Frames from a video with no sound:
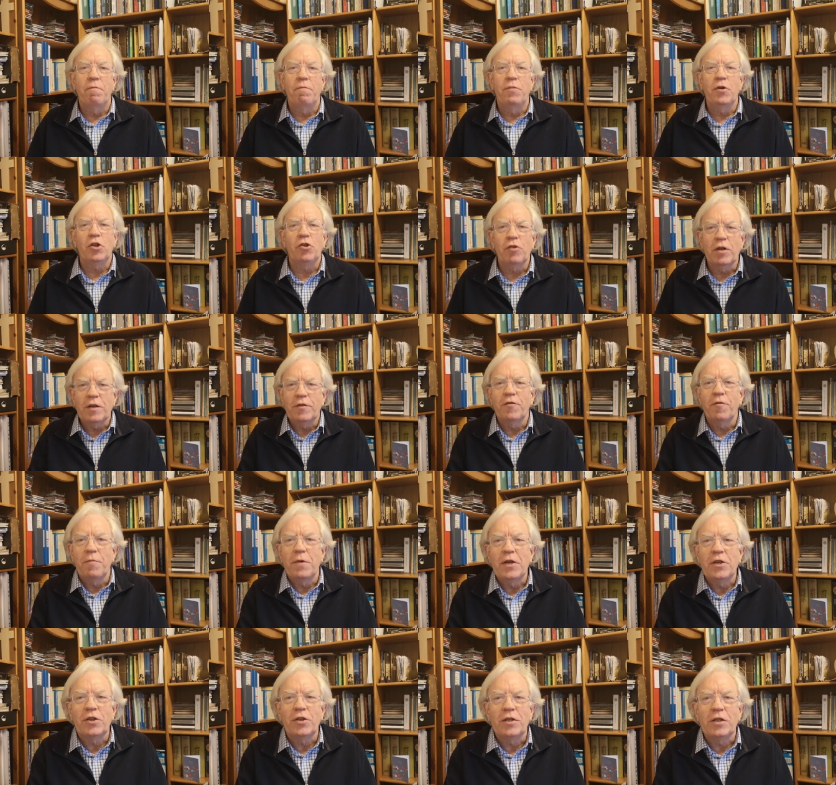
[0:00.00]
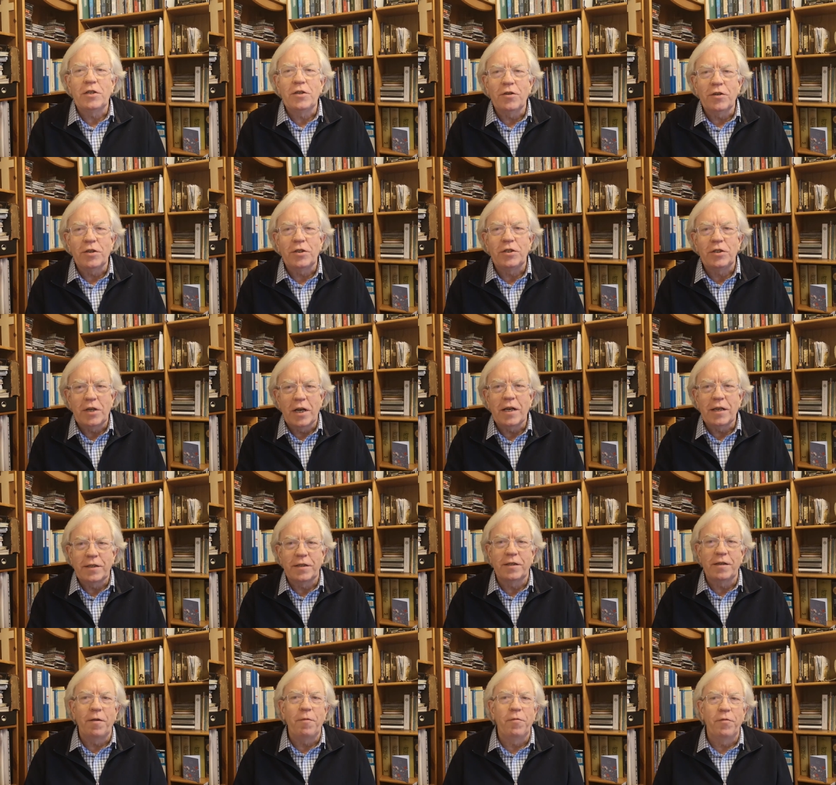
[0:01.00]
But transformation is not
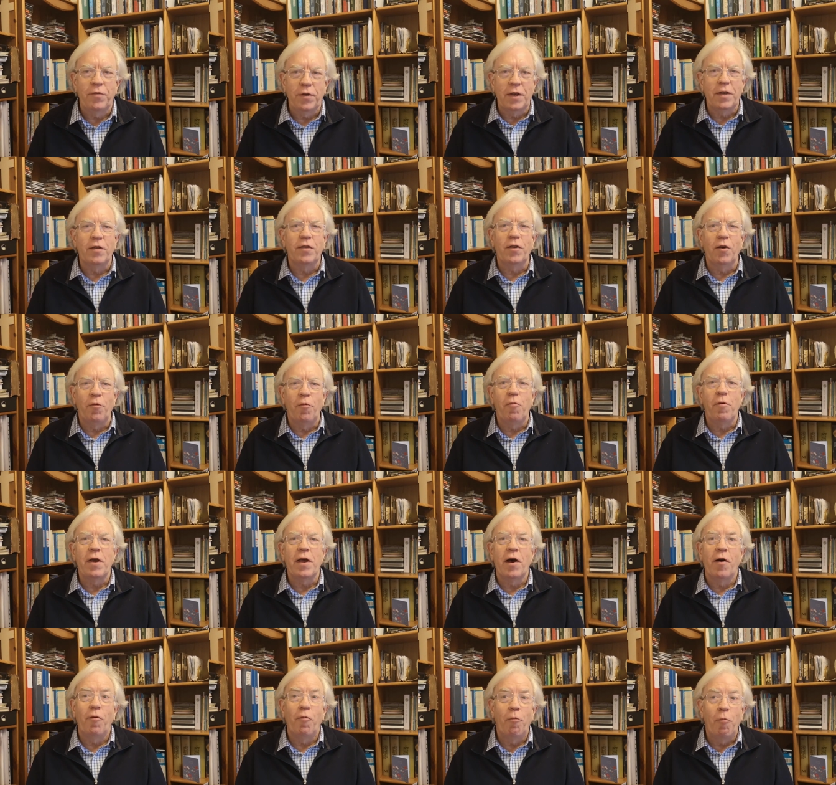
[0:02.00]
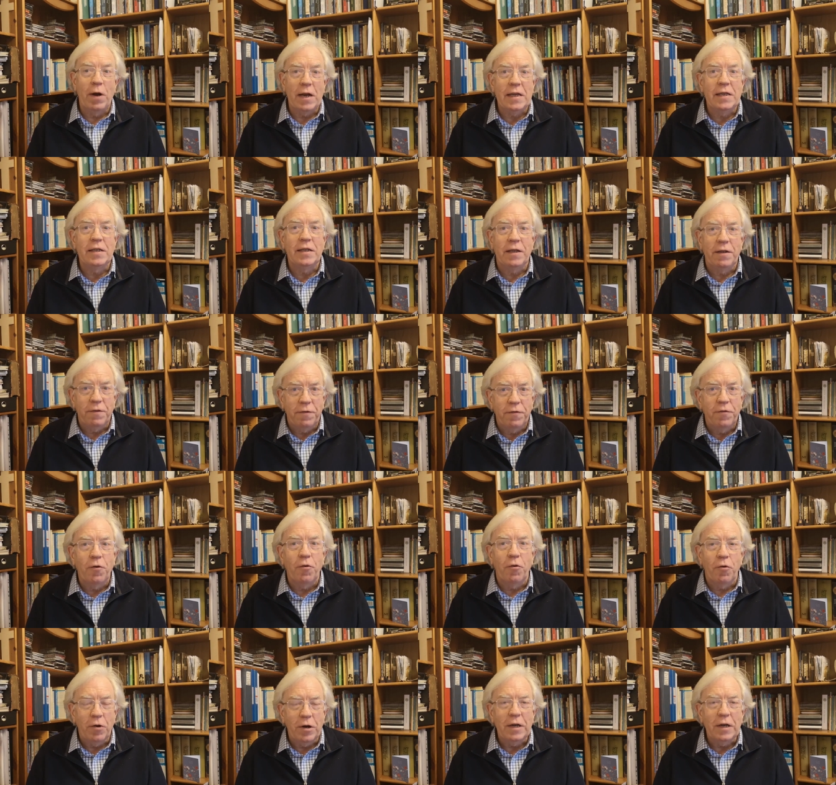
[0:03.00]
just something that we are waiting
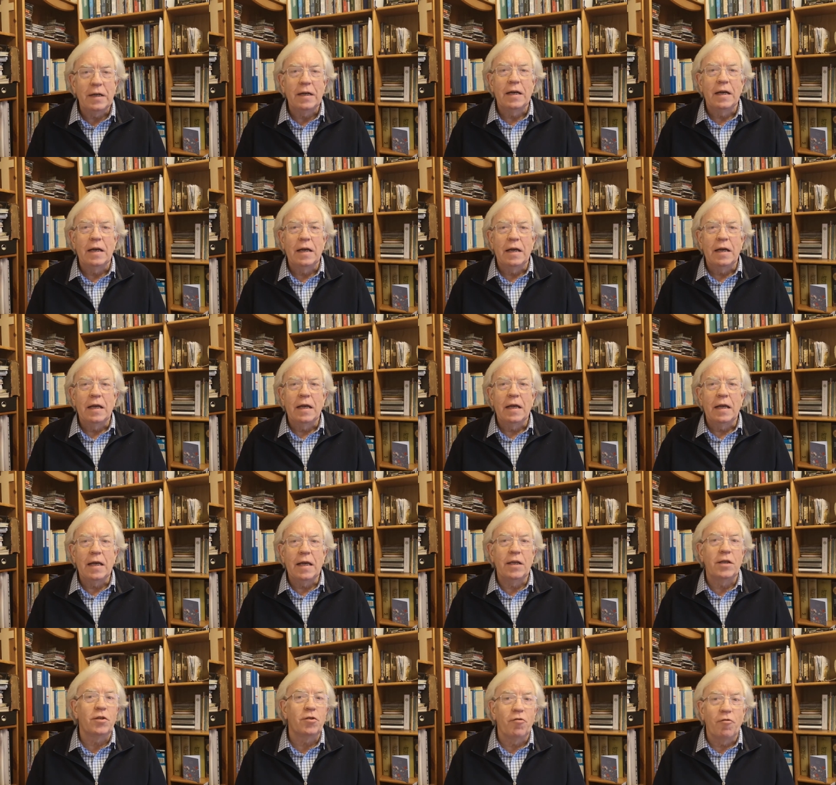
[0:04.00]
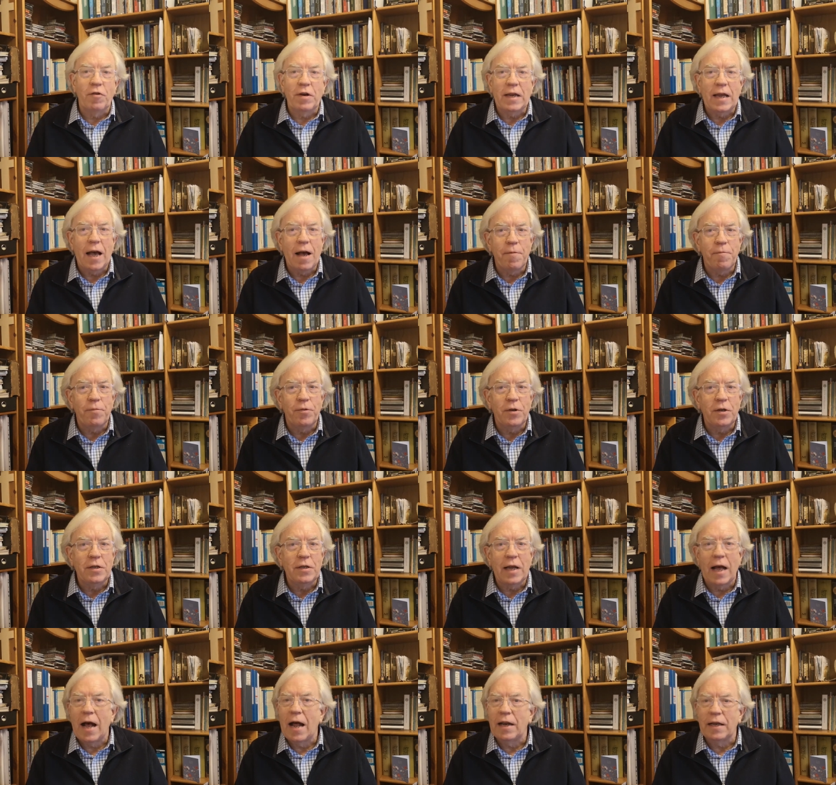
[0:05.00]
for. It has already
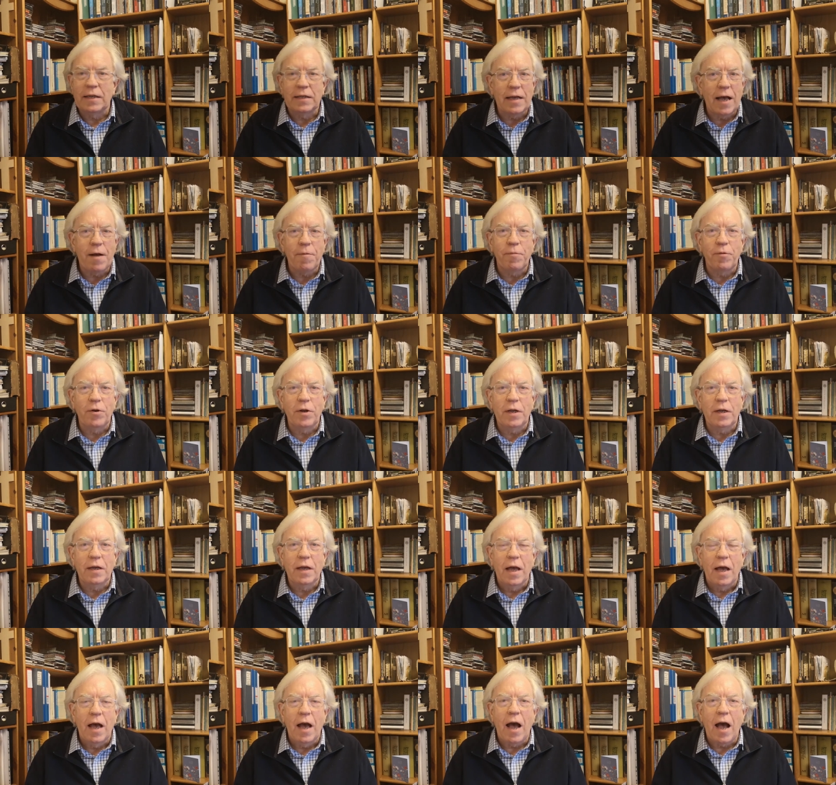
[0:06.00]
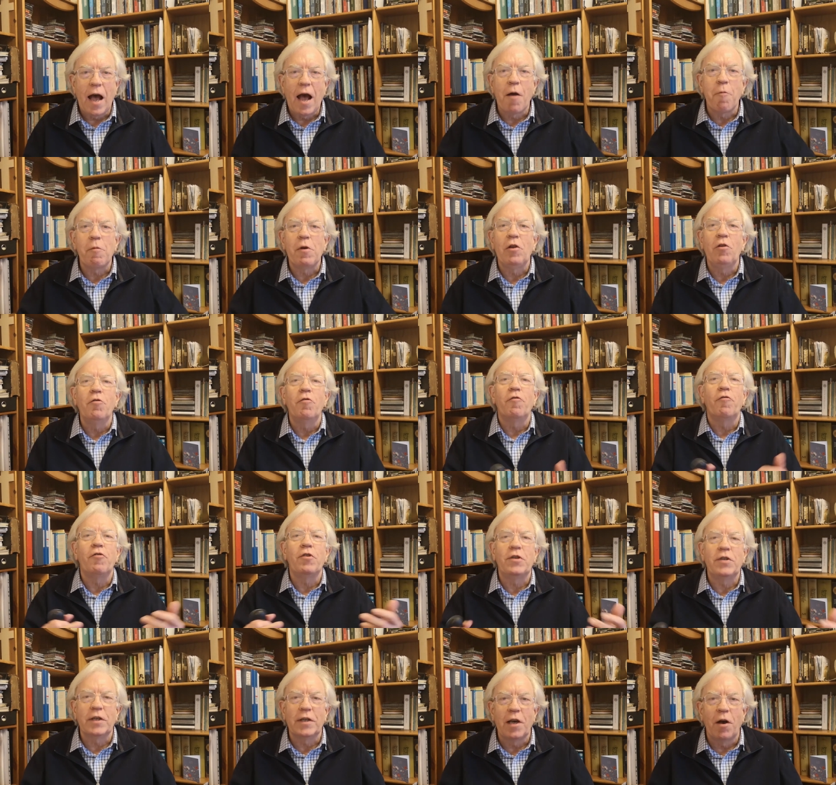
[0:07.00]
happened and is happening, and we look
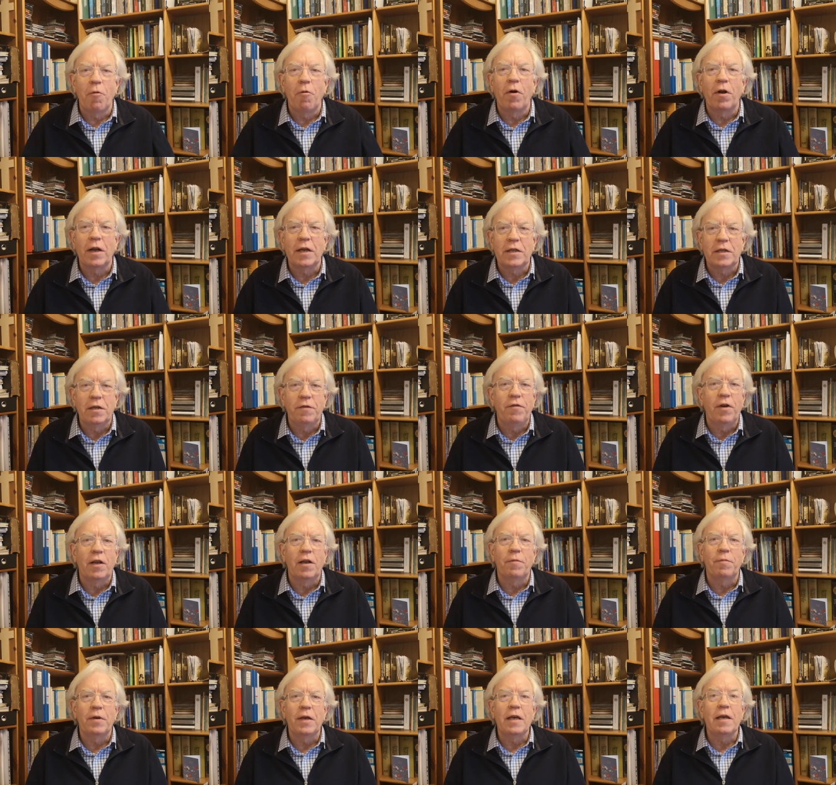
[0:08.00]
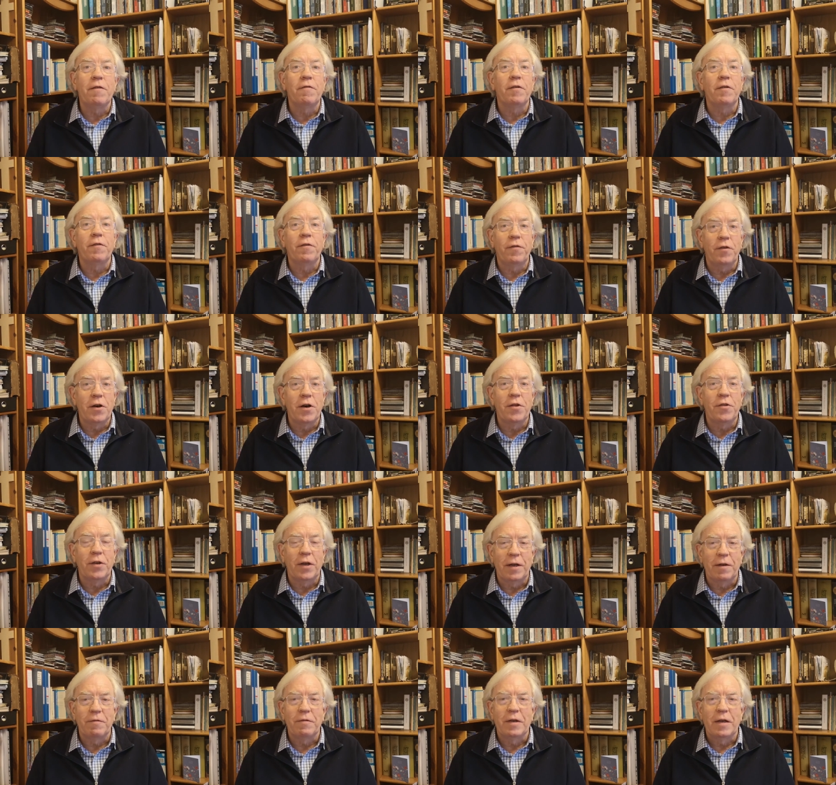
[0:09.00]
for it to go on and to develop even
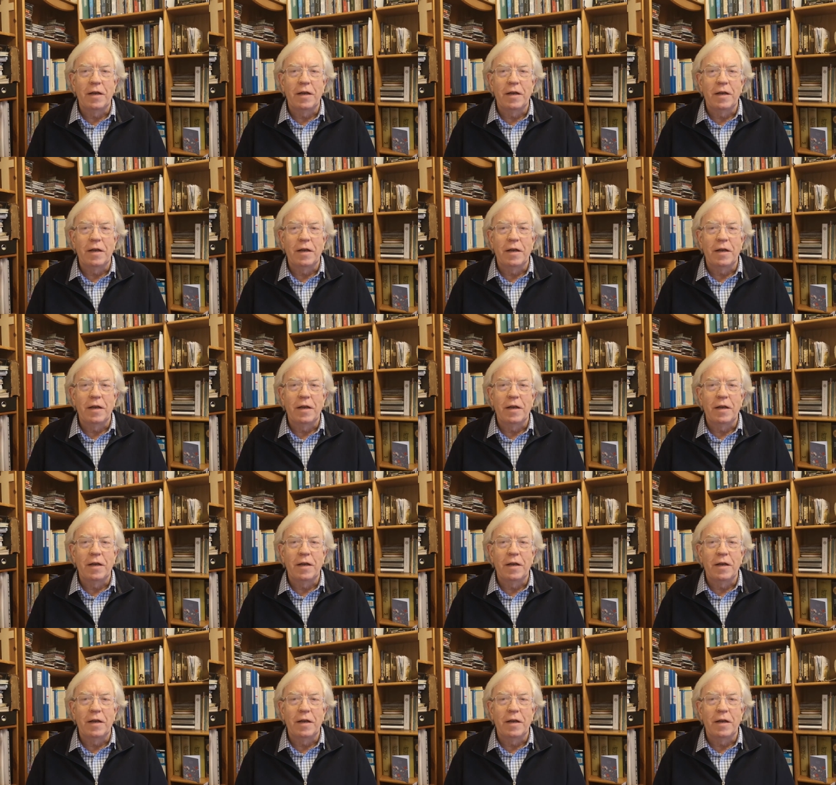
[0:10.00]
further.